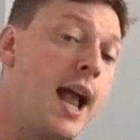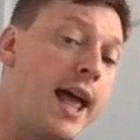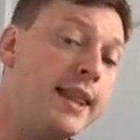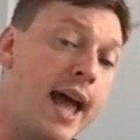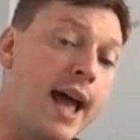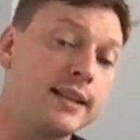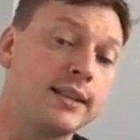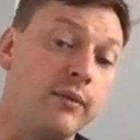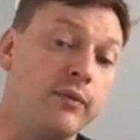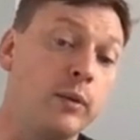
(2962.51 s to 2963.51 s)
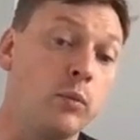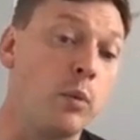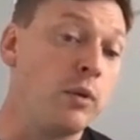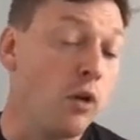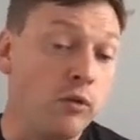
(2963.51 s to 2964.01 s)
And that's something where
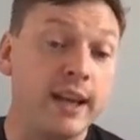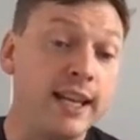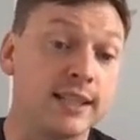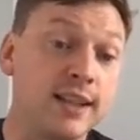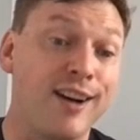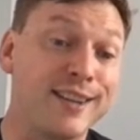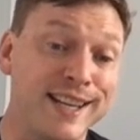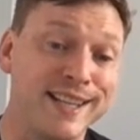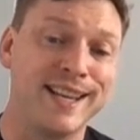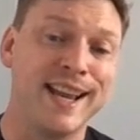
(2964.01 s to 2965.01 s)
we've already started